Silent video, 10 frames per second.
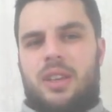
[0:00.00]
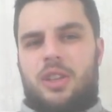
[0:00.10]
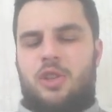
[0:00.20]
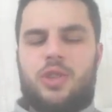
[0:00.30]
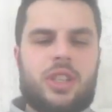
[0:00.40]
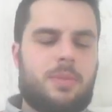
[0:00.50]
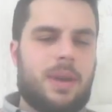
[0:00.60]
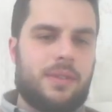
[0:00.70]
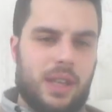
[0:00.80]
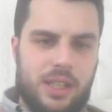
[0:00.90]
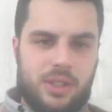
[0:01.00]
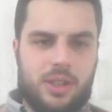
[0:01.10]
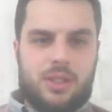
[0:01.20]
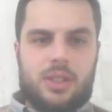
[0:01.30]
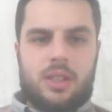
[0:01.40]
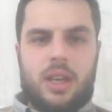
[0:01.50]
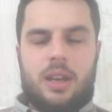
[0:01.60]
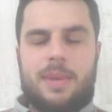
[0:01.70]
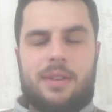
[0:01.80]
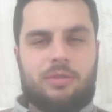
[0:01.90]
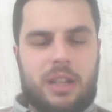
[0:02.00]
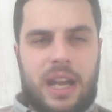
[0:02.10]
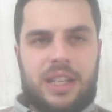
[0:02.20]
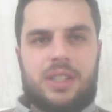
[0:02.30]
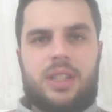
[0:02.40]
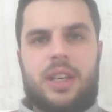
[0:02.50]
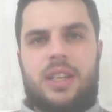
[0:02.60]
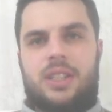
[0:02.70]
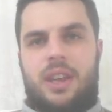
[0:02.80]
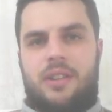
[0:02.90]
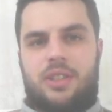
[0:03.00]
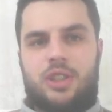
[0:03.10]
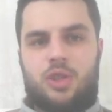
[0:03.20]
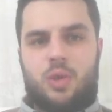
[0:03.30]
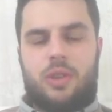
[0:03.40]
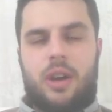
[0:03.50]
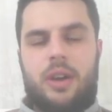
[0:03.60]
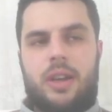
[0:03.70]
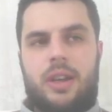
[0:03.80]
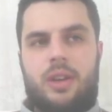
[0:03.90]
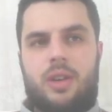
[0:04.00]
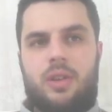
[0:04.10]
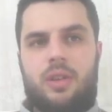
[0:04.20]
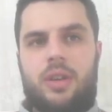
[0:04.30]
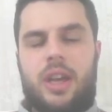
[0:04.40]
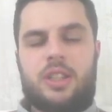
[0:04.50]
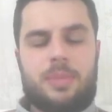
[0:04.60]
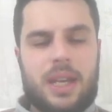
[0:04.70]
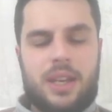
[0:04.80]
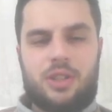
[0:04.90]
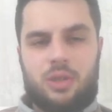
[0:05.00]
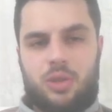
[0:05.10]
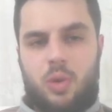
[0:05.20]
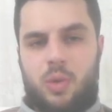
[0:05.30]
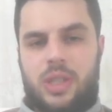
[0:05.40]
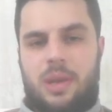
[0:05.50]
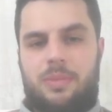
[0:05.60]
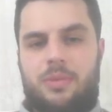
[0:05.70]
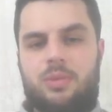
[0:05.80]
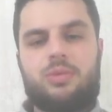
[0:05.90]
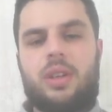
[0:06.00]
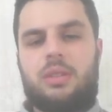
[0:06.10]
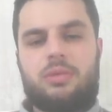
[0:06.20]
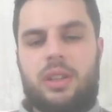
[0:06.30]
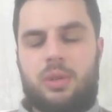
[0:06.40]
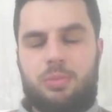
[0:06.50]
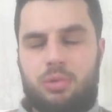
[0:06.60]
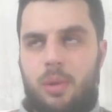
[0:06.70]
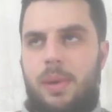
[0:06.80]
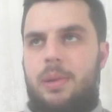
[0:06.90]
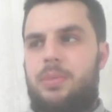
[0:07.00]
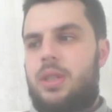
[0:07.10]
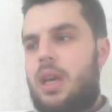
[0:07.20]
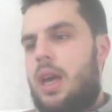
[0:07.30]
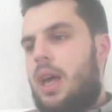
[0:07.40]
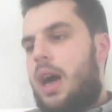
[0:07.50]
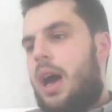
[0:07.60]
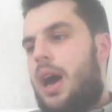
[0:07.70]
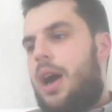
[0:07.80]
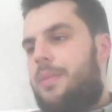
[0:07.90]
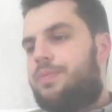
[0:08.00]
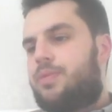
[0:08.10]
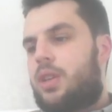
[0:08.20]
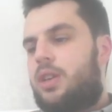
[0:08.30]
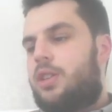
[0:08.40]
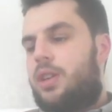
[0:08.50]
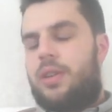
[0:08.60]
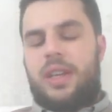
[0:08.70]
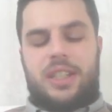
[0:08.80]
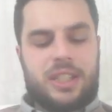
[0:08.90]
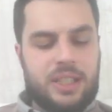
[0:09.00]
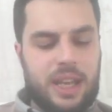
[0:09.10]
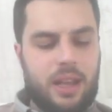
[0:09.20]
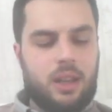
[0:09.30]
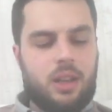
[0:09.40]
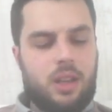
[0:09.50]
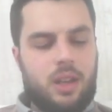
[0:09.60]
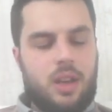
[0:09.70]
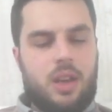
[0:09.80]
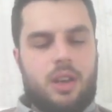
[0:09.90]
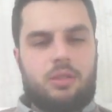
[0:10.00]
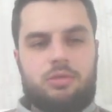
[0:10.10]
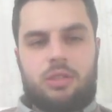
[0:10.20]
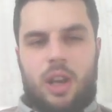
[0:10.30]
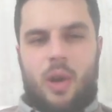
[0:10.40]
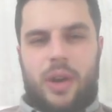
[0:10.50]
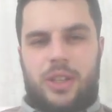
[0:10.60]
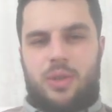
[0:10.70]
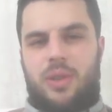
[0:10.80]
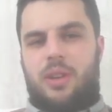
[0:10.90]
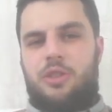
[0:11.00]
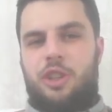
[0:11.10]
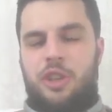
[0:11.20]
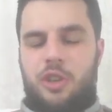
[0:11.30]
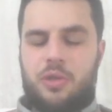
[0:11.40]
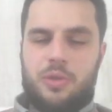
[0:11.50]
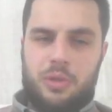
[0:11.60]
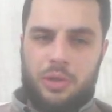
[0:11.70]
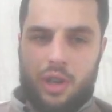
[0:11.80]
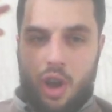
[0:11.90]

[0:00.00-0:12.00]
uses a bit of distance and a bit of range against Dereck Chisora has the potential to cause him real, real problems. You know, he's still relies on those huge